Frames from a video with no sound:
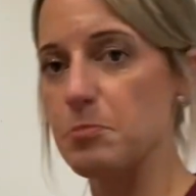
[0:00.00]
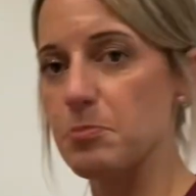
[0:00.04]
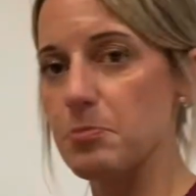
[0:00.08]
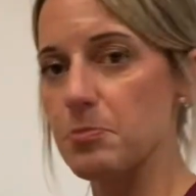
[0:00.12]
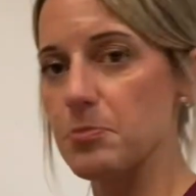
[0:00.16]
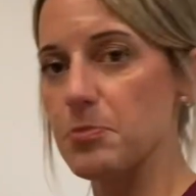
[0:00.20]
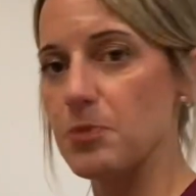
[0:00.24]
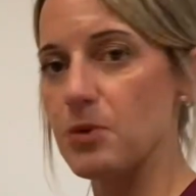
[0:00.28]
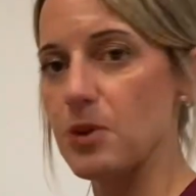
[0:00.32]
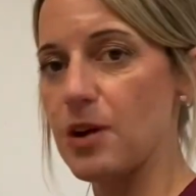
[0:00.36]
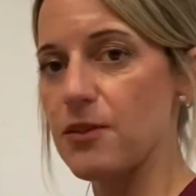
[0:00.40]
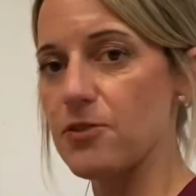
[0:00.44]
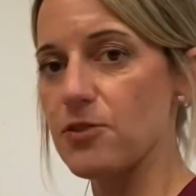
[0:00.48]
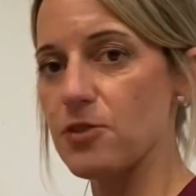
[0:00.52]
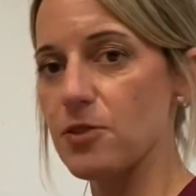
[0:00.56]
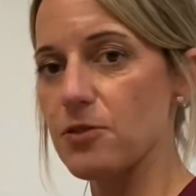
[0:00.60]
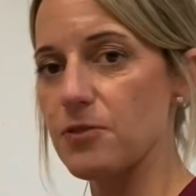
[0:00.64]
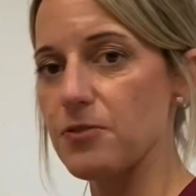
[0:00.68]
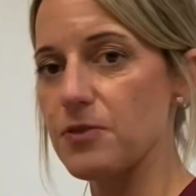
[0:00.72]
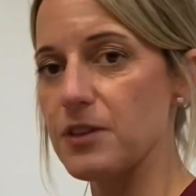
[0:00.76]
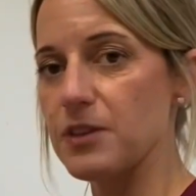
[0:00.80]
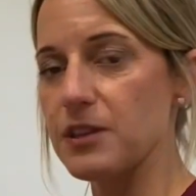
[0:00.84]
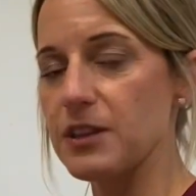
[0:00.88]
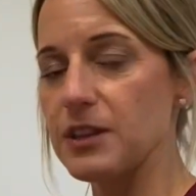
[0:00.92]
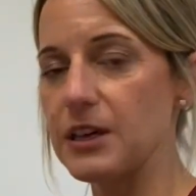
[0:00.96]
You have your
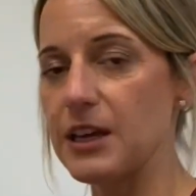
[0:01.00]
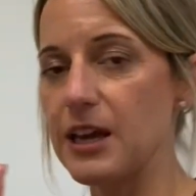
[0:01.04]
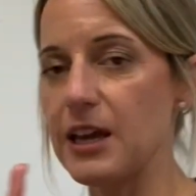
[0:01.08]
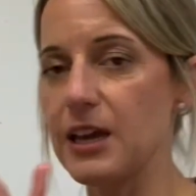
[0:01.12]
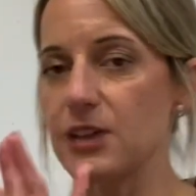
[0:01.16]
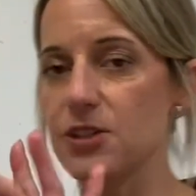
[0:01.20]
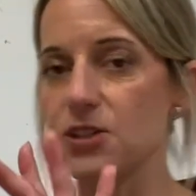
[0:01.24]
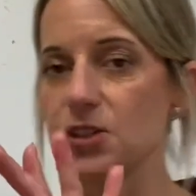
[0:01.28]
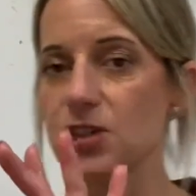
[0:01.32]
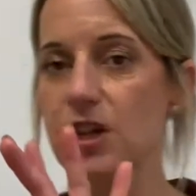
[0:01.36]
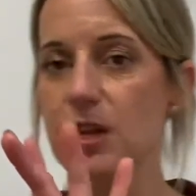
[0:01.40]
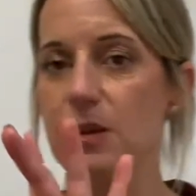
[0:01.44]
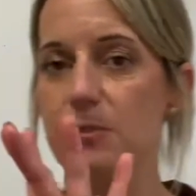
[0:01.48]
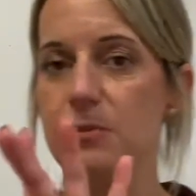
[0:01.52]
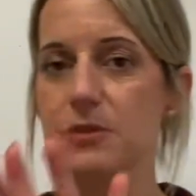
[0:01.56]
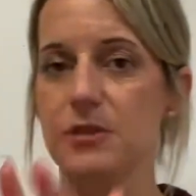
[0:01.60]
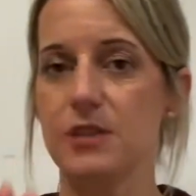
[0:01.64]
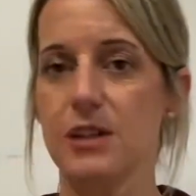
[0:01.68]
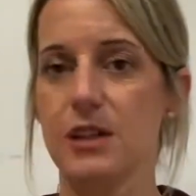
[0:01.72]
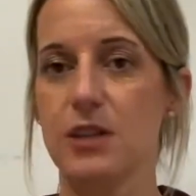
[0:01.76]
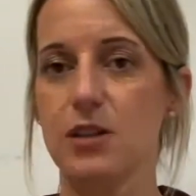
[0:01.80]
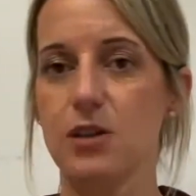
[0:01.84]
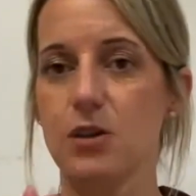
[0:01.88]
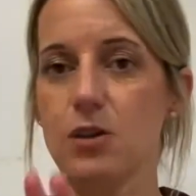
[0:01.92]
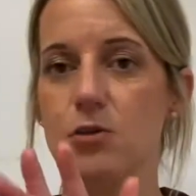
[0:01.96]
feeling hand shapes
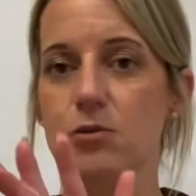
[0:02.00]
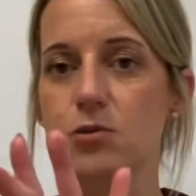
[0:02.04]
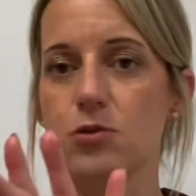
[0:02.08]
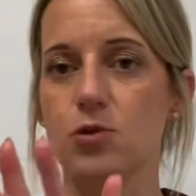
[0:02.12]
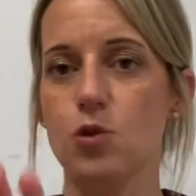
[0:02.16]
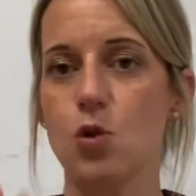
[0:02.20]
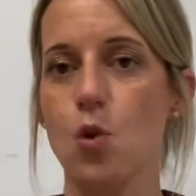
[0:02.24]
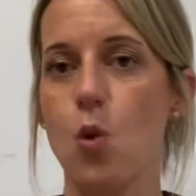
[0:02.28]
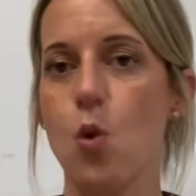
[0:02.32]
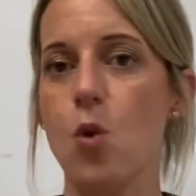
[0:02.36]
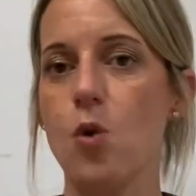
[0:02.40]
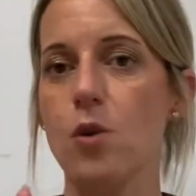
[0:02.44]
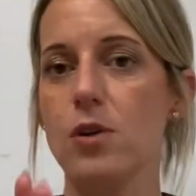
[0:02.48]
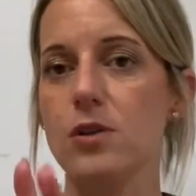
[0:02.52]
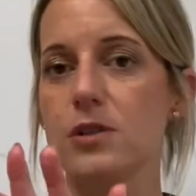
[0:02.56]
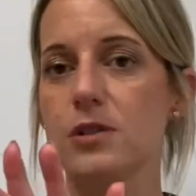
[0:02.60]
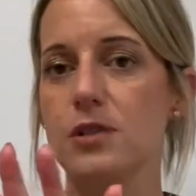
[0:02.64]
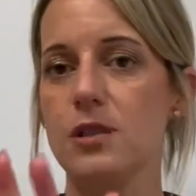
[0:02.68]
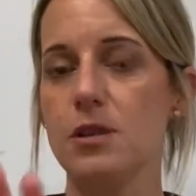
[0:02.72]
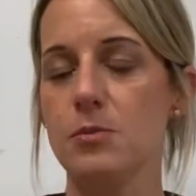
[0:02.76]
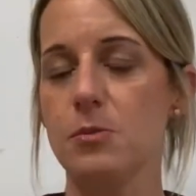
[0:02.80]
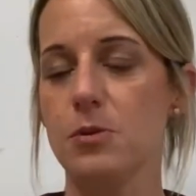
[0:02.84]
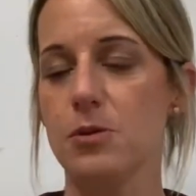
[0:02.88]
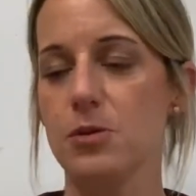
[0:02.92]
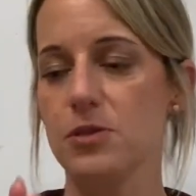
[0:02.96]
and it goes towards the
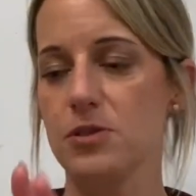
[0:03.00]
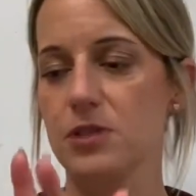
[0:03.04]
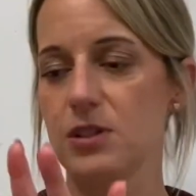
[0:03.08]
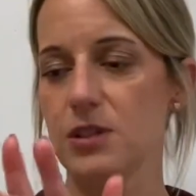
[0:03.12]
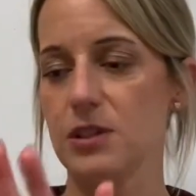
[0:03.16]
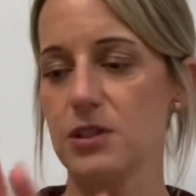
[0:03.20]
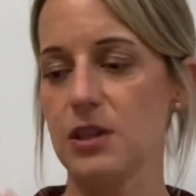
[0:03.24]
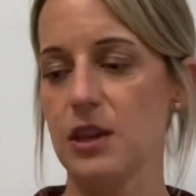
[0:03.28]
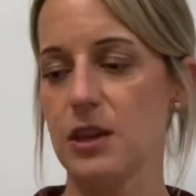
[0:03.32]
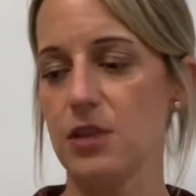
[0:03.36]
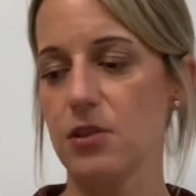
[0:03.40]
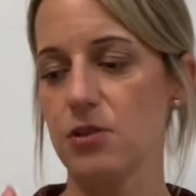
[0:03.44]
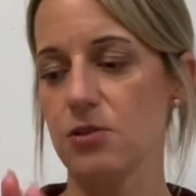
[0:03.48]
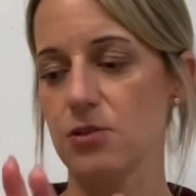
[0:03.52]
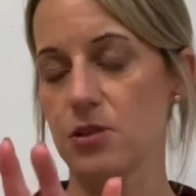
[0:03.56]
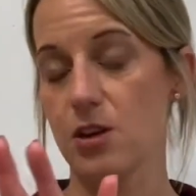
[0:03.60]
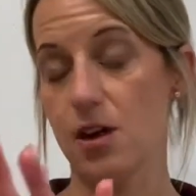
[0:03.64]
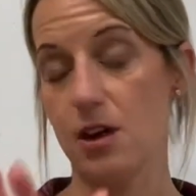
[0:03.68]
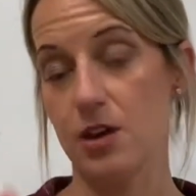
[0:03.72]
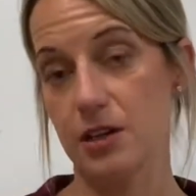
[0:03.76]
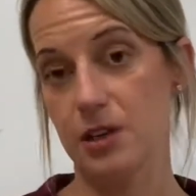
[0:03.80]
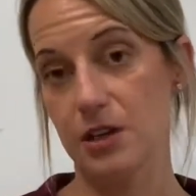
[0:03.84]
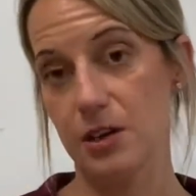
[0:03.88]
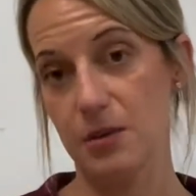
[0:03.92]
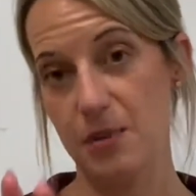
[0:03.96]
person that you're
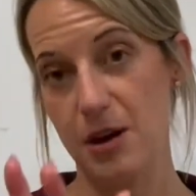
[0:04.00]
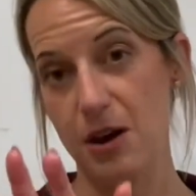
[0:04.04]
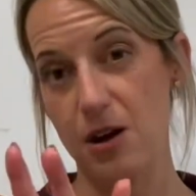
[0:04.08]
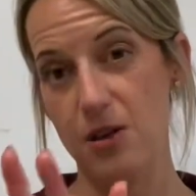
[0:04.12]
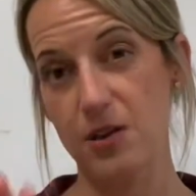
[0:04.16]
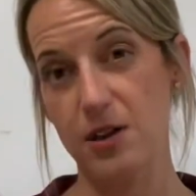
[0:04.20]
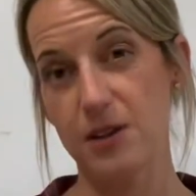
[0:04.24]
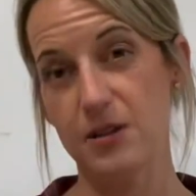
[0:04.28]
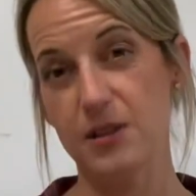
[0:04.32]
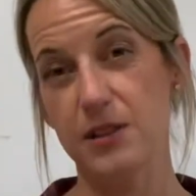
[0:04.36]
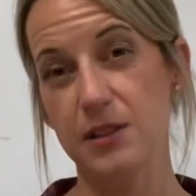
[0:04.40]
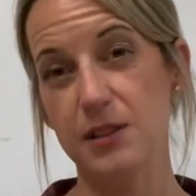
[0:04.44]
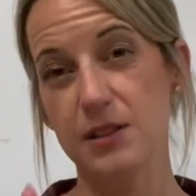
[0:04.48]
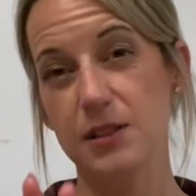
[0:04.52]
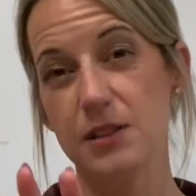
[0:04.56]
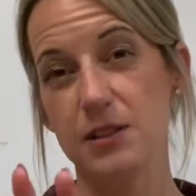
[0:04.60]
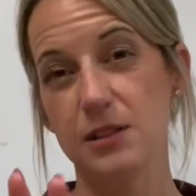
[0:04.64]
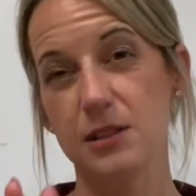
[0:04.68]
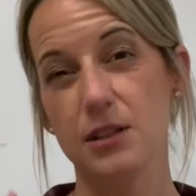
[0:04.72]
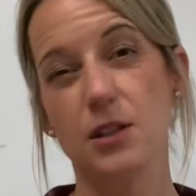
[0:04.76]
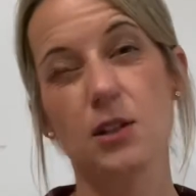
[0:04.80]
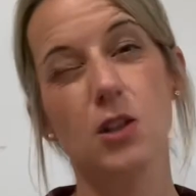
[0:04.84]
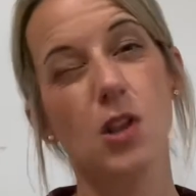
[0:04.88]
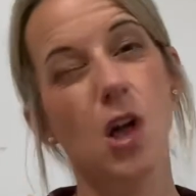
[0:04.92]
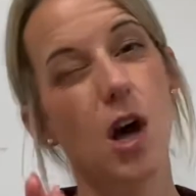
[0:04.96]
talking about. And this,
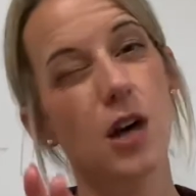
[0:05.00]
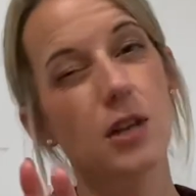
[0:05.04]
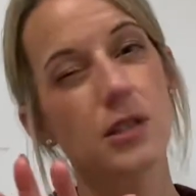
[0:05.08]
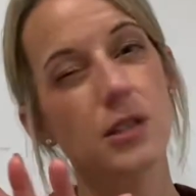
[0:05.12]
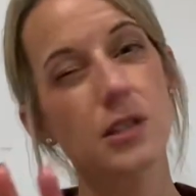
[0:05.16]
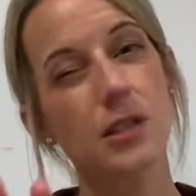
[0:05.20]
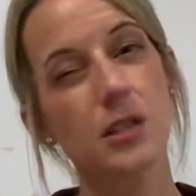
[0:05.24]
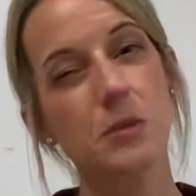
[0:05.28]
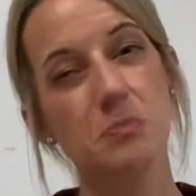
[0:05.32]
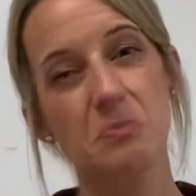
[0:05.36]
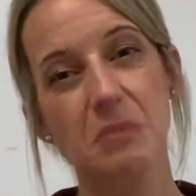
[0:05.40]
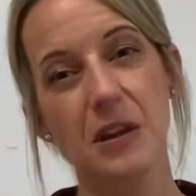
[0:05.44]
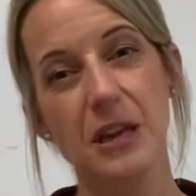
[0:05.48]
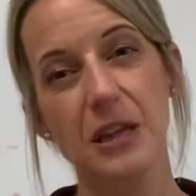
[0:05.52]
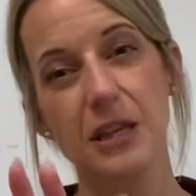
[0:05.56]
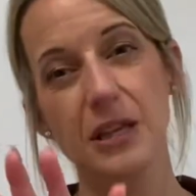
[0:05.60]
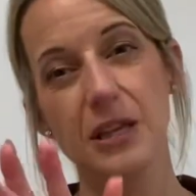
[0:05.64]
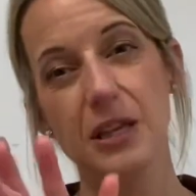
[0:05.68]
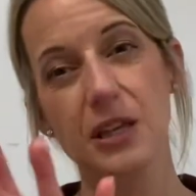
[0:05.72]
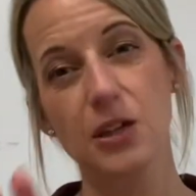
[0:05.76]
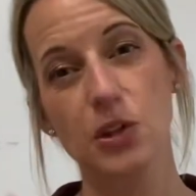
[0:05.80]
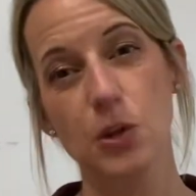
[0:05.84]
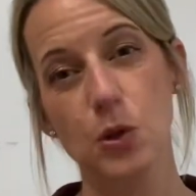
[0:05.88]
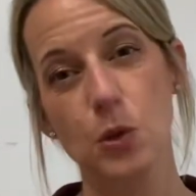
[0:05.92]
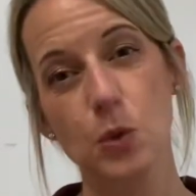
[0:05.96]
the gloss is
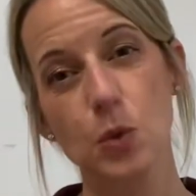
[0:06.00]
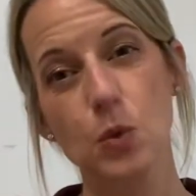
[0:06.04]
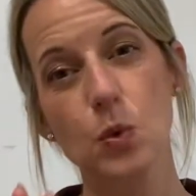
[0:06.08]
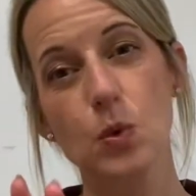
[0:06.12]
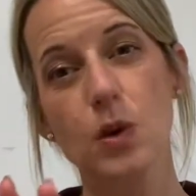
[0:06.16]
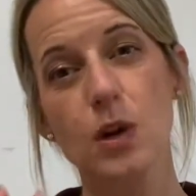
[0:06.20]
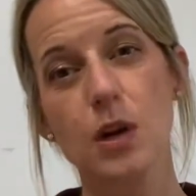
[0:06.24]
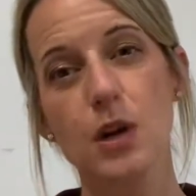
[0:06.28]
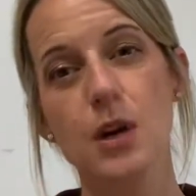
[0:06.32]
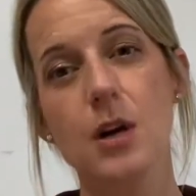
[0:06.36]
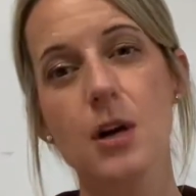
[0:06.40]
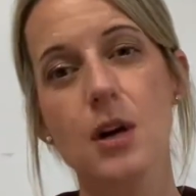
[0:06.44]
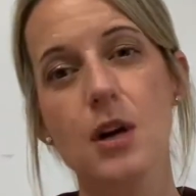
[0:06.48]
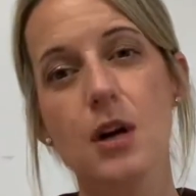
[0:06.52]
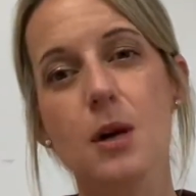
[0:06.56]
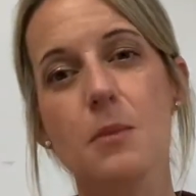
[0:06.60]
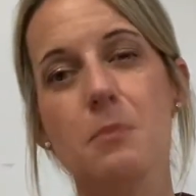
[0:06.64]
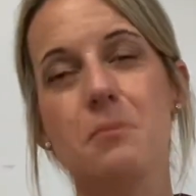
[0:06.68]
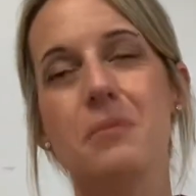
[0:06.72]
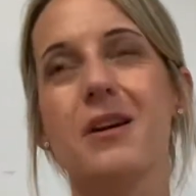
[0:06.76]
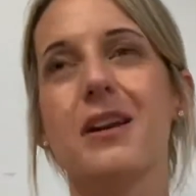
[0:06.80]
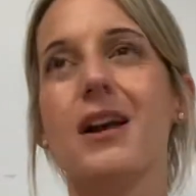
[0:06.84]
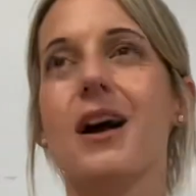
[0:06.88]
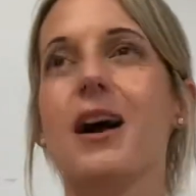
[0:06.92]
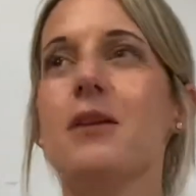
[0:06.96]
pity you,
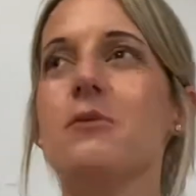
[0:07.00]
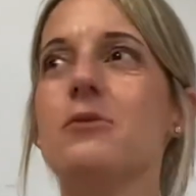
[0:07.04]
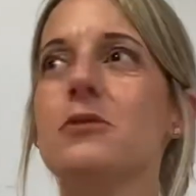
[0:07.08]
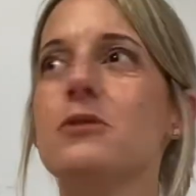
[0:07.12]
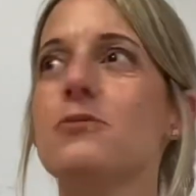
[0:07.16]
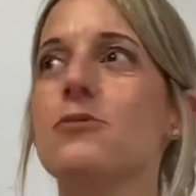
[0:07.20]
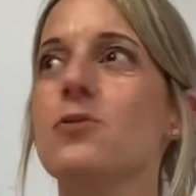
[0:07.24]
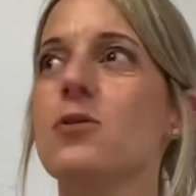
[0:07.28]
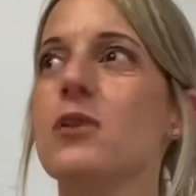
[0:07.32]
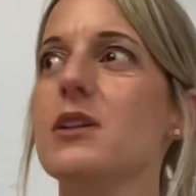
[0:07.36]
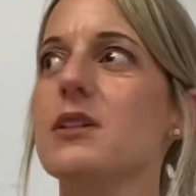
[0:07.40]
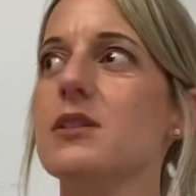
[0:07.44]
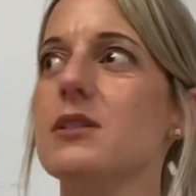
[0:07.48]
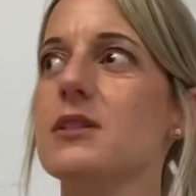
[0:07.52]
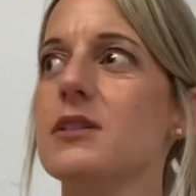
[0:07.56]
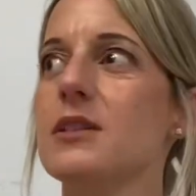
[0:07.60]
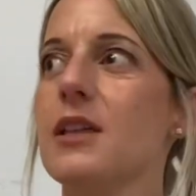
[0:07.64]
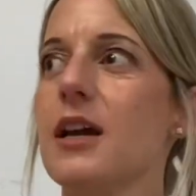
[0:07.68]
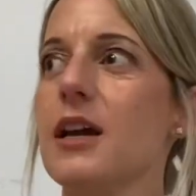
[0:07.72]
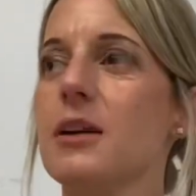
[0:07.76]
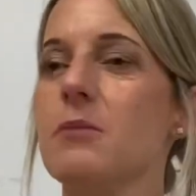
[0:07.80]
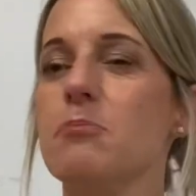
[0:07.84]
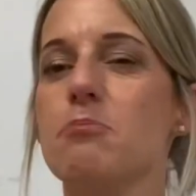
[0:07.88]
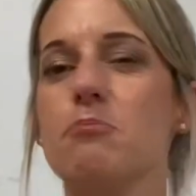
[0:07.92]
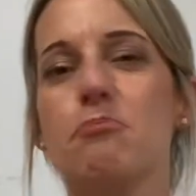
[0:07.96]
but I would voice like,